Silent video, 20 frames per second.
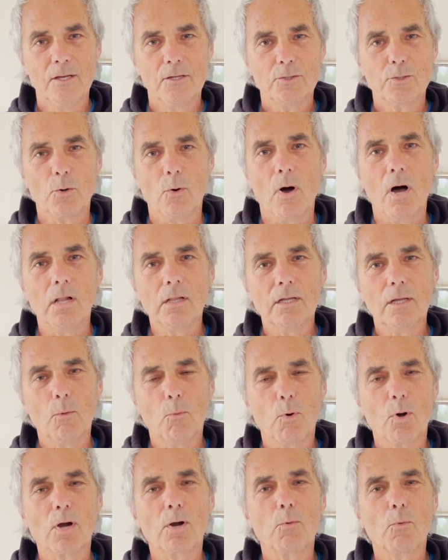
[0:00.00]
To all the
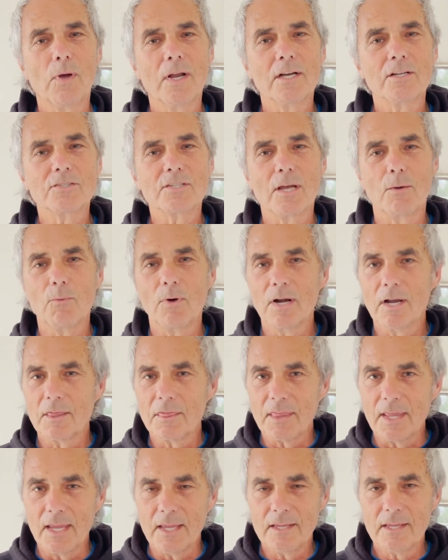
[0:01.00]
award winners, I want to
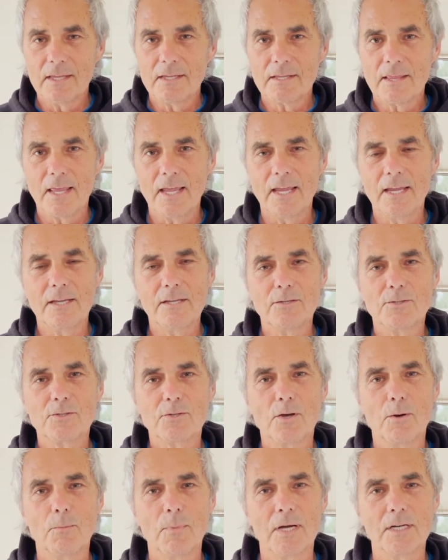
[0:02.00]
say thank you
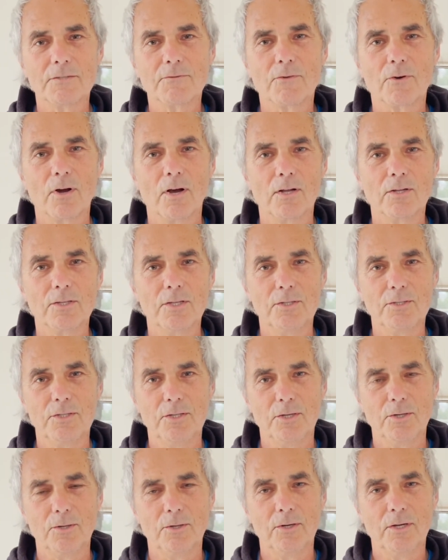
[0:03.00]
so much for all you
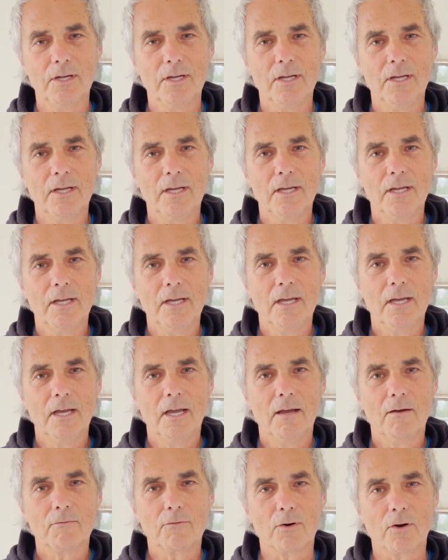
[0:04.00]
do
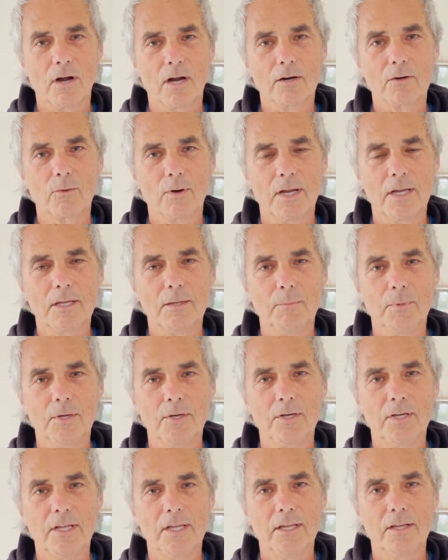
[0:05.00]
for our great
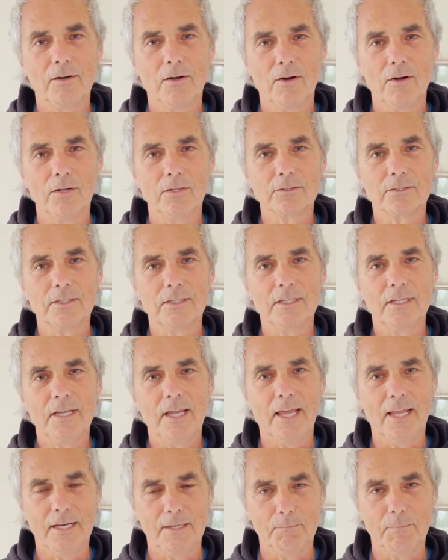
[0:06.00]
community in Halton
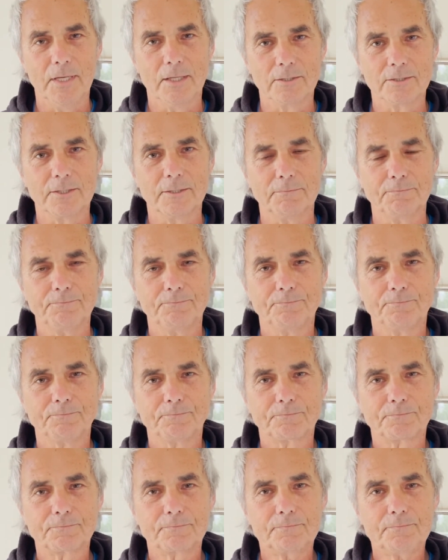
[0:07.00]
and in Milton.
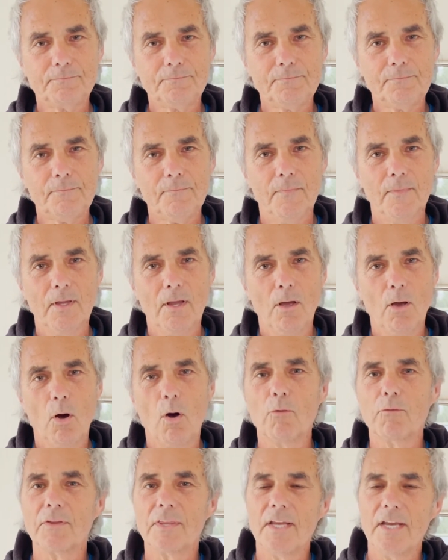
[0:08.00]

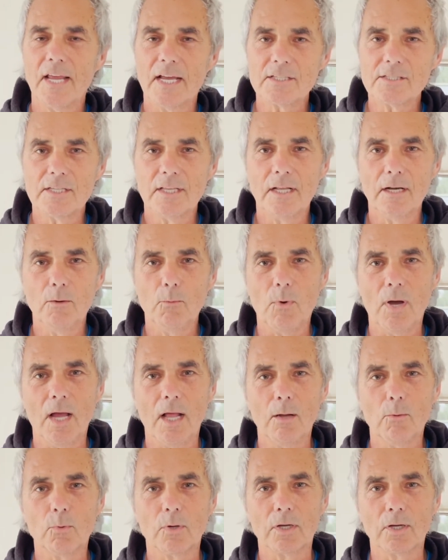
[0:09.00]
Over the next little
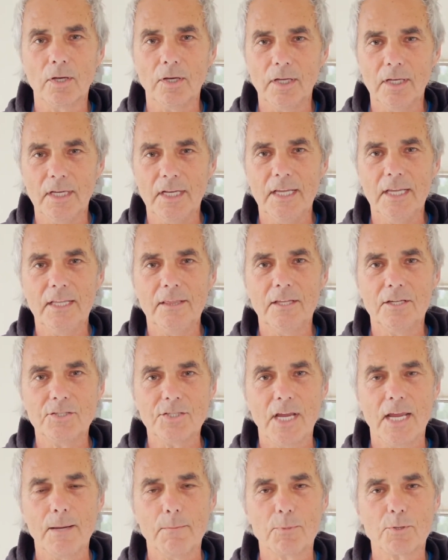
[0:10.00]
while, we're going to need the
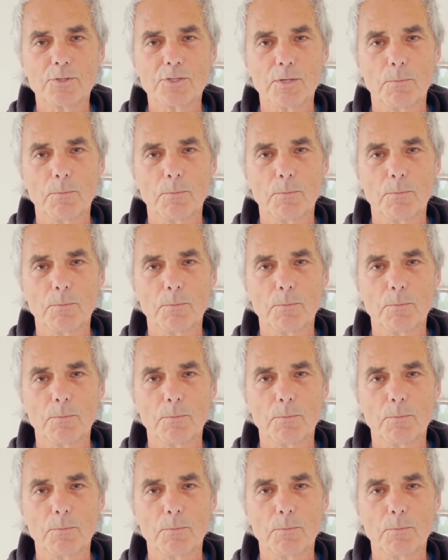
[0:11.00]
Chamber's